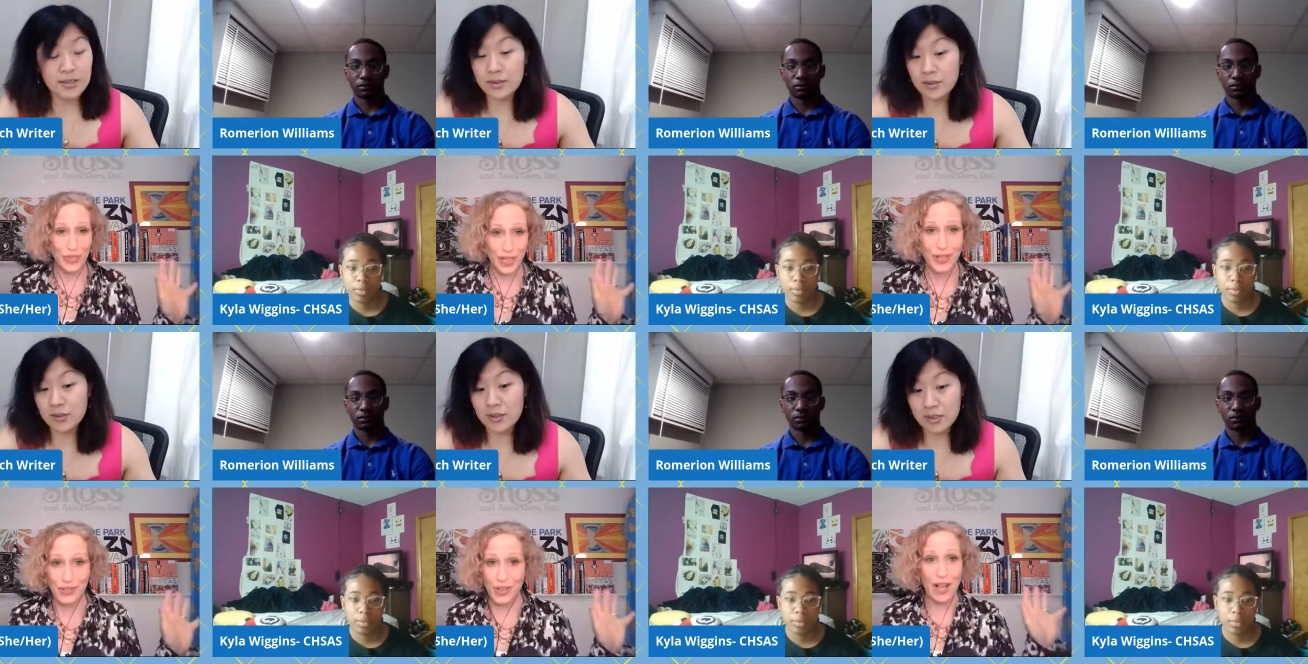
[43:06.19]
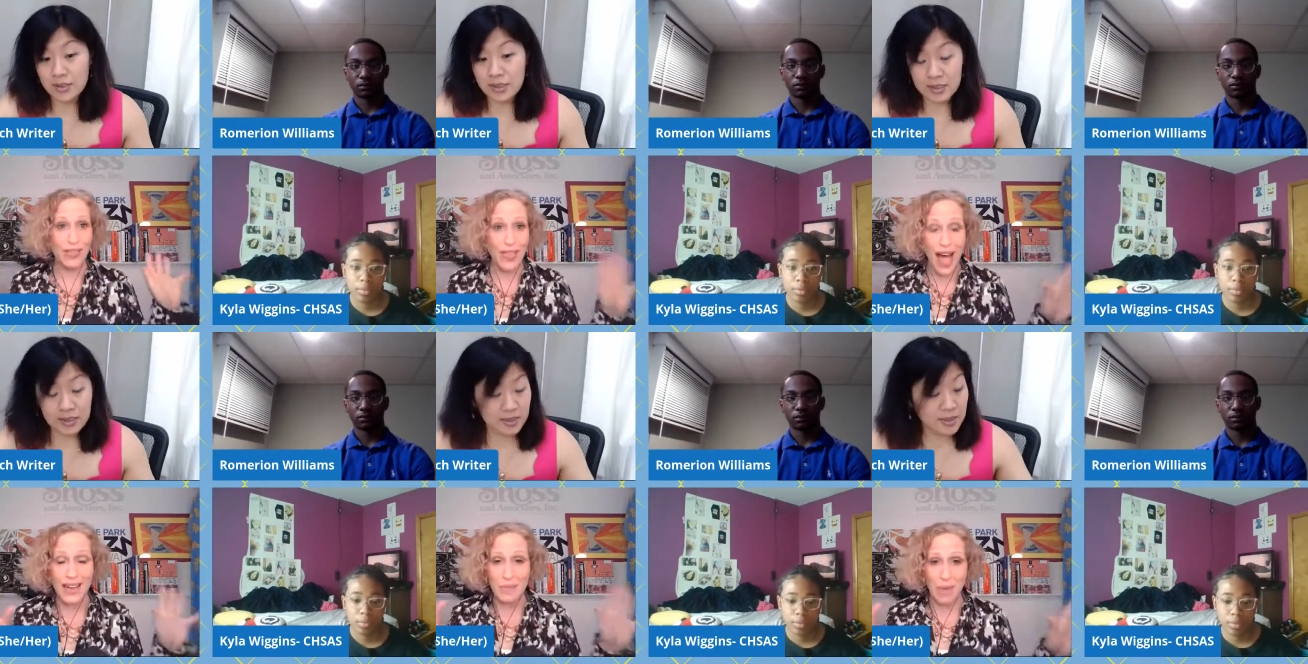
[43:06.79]
Speaker 1: there's a
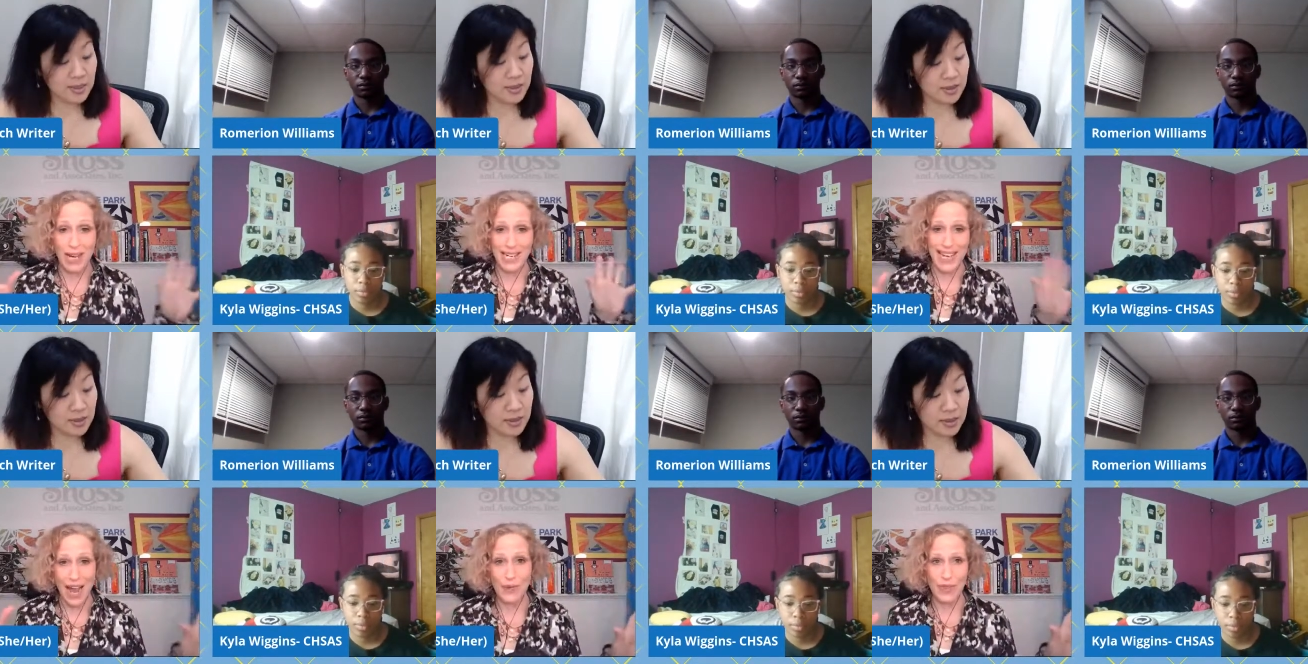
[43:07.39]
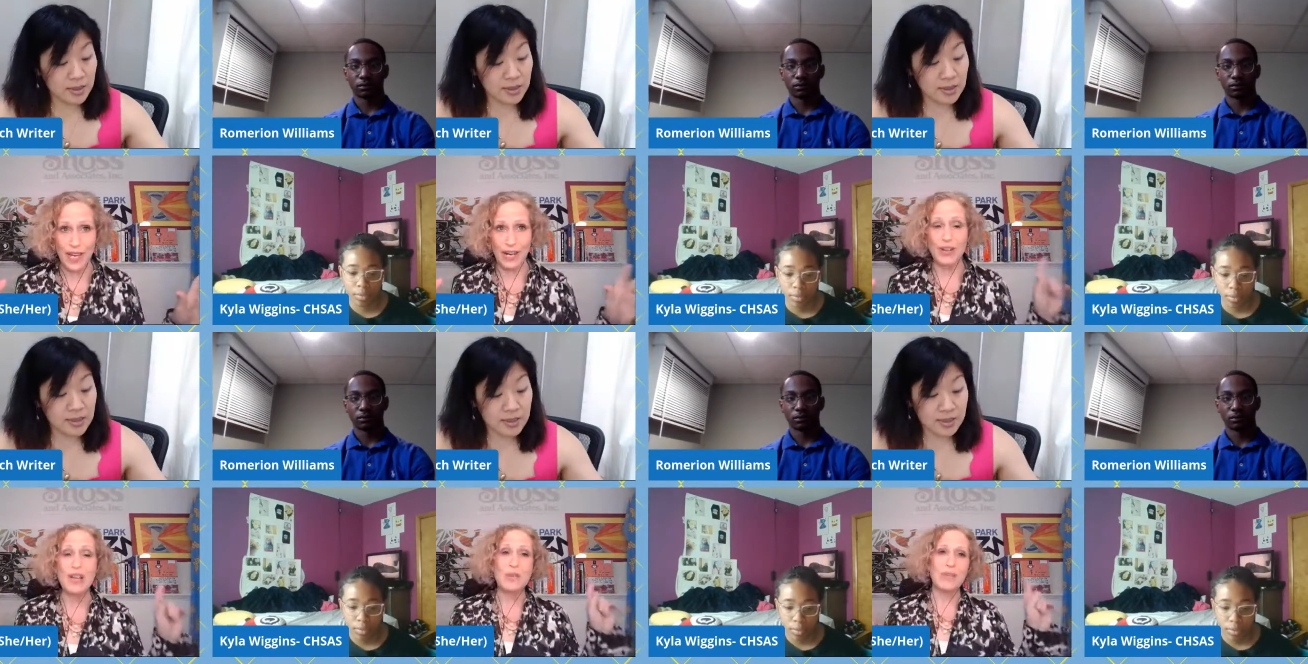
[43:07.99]
lot of money out there
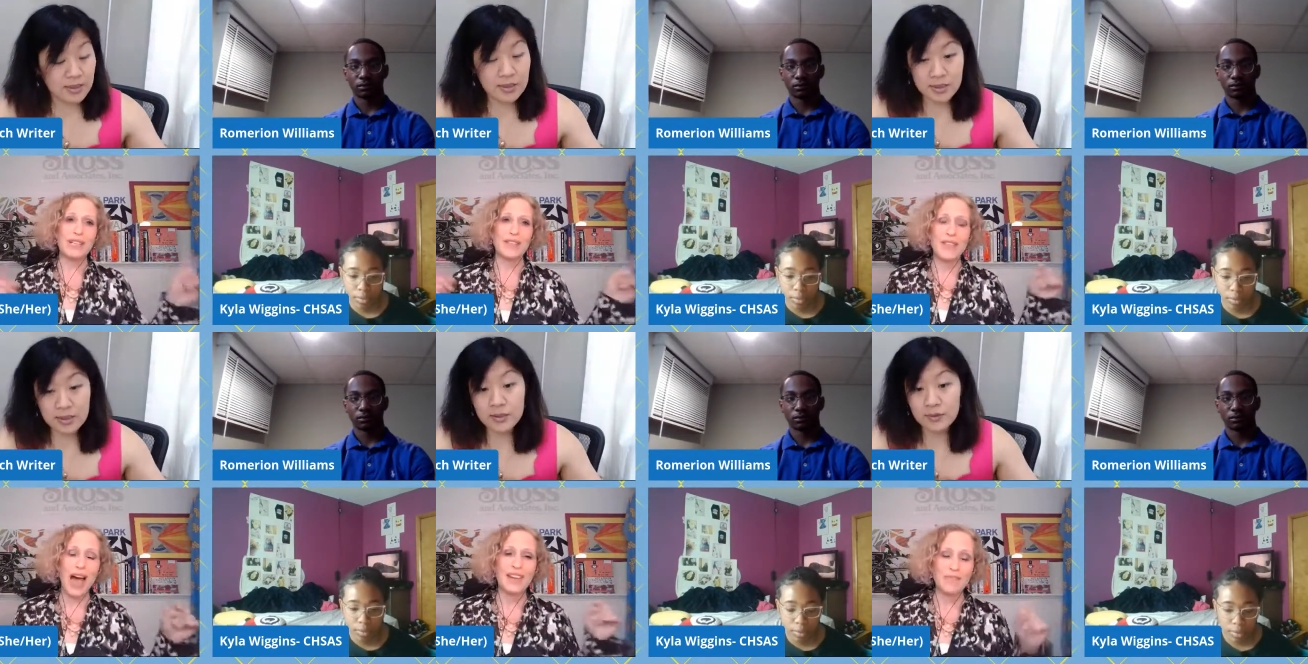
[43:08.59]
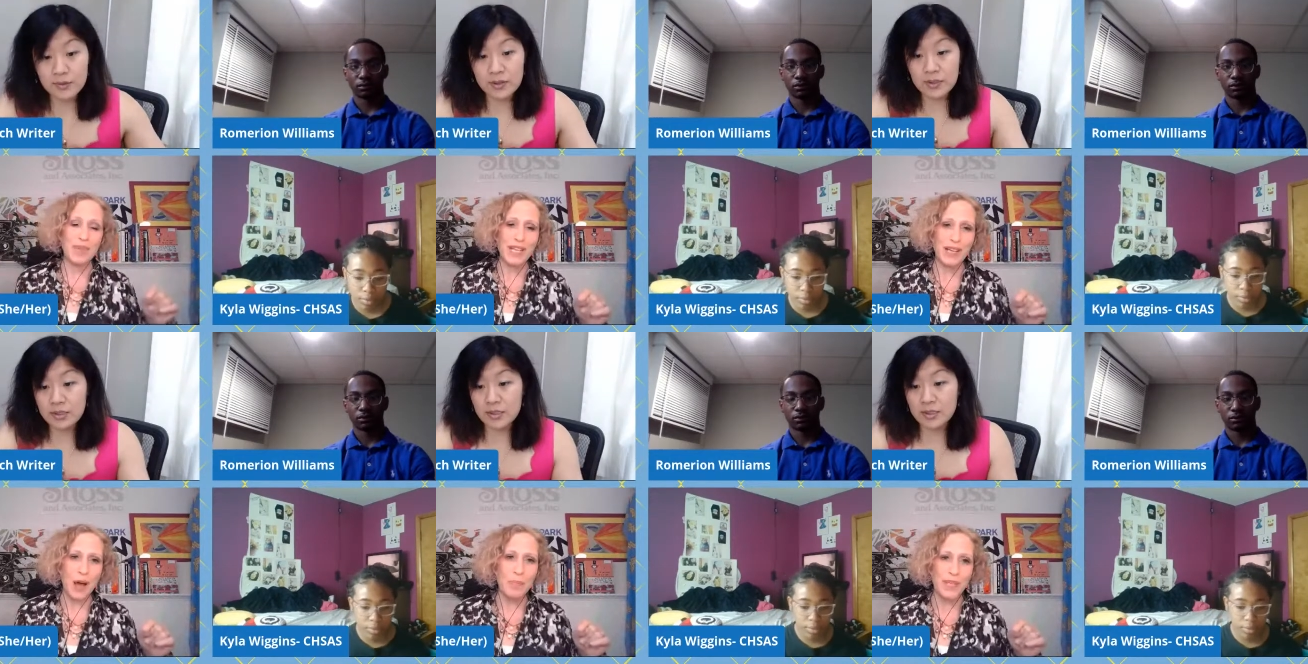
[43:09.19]
because a lot of big
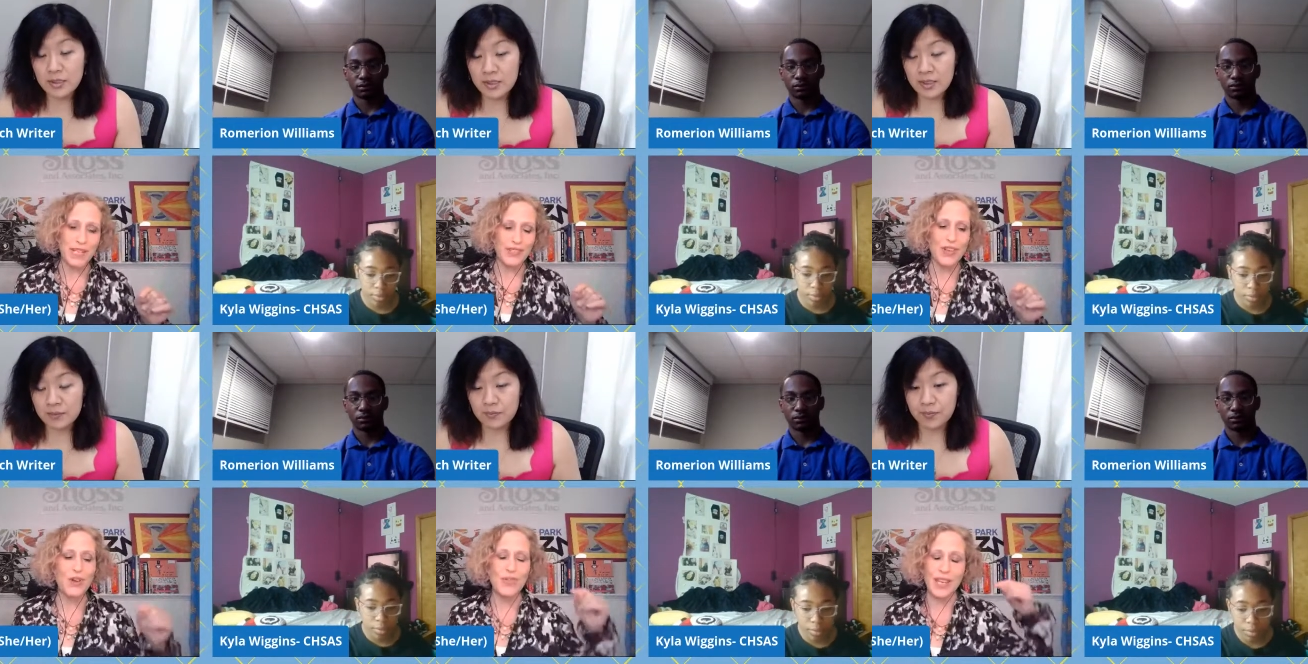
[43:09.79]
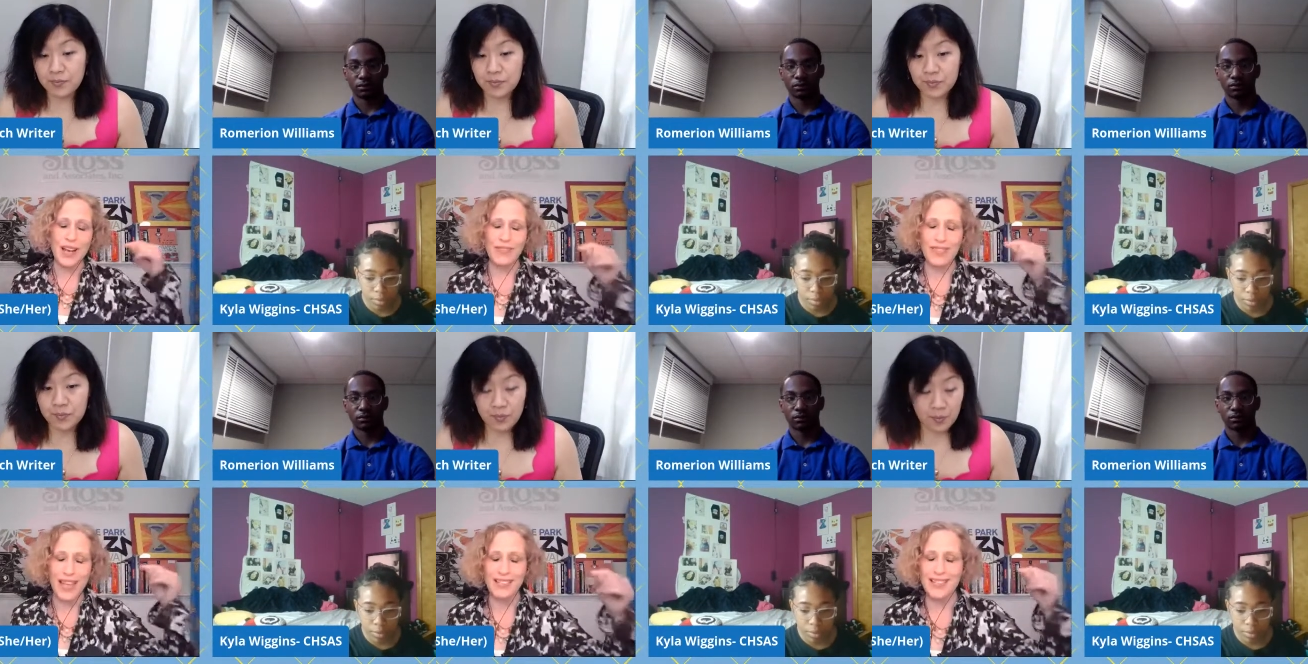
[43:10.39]
companies know that
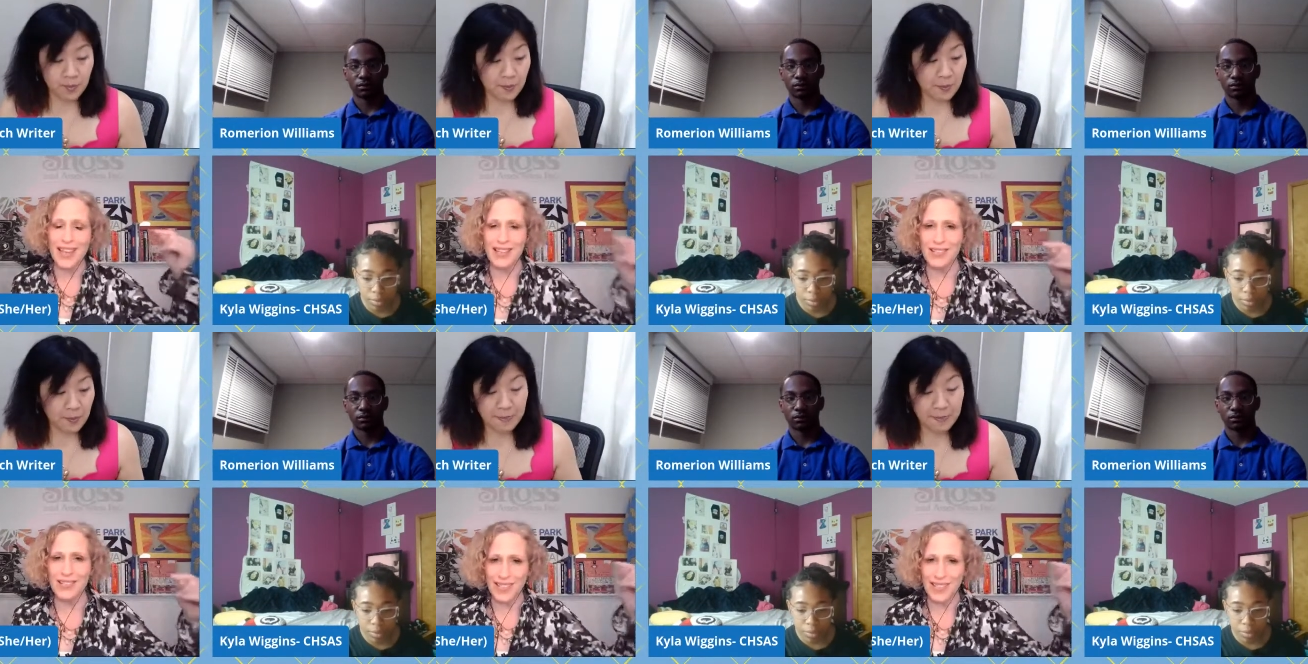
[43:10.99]
unless they